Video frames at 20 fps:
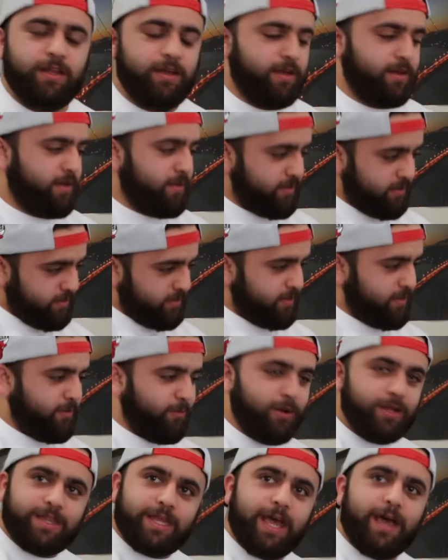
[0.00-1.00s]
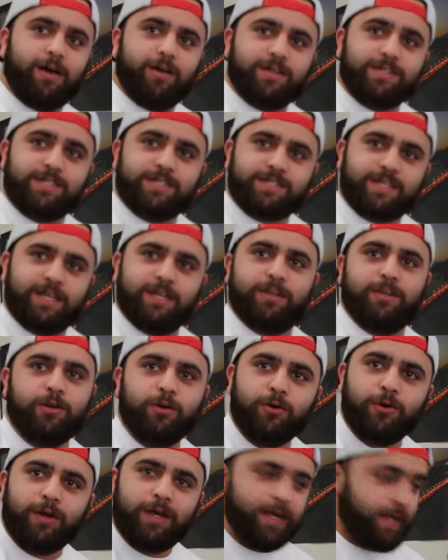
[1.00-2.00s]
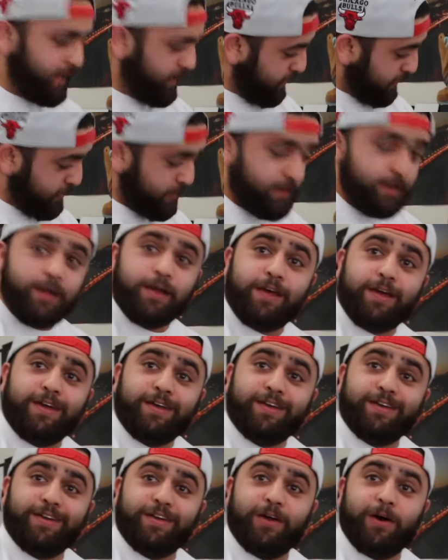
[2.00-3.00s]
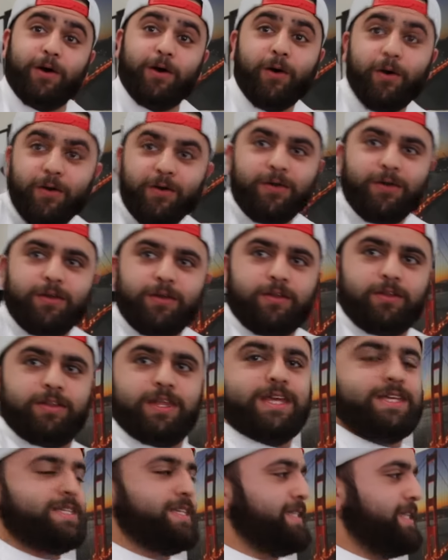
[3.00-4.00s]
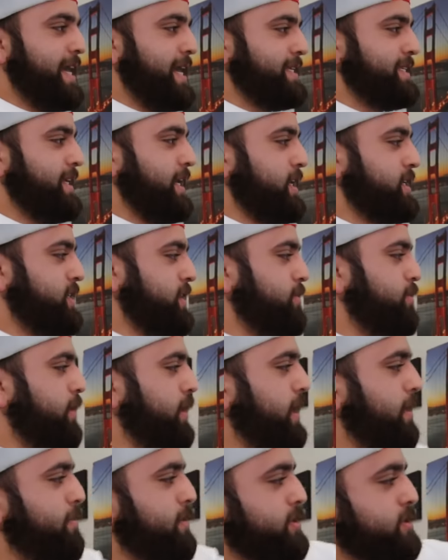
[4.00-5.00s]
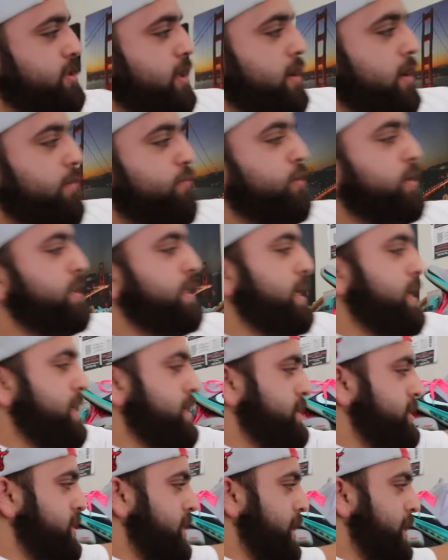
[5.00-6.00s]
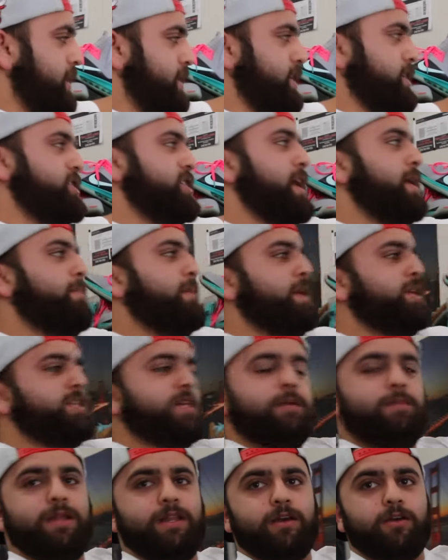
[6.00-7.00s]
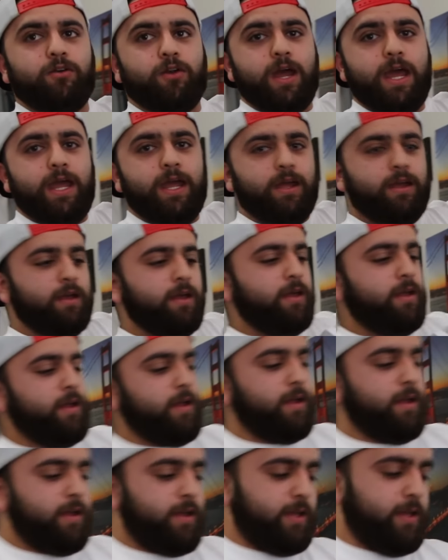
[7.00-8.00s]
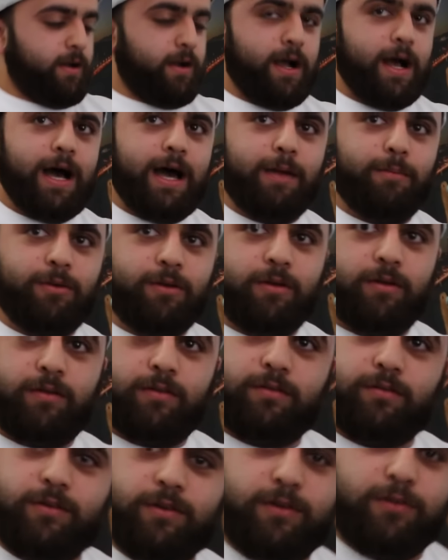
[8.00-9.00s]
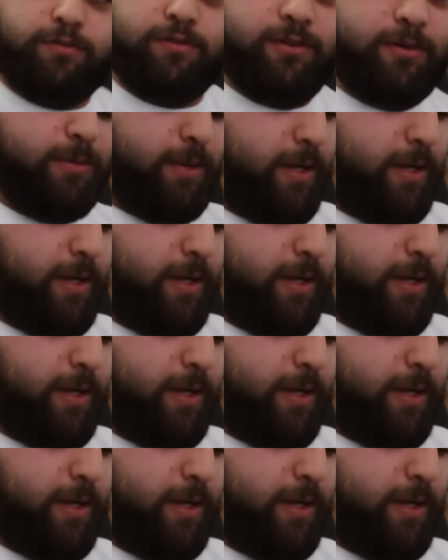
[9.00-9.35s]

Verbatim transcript: the what the hell is this kid doing? You know, this is that section, but I'm gonna start off with these. Shout out to Jamie, Jamie the Great, young Hyman, you feel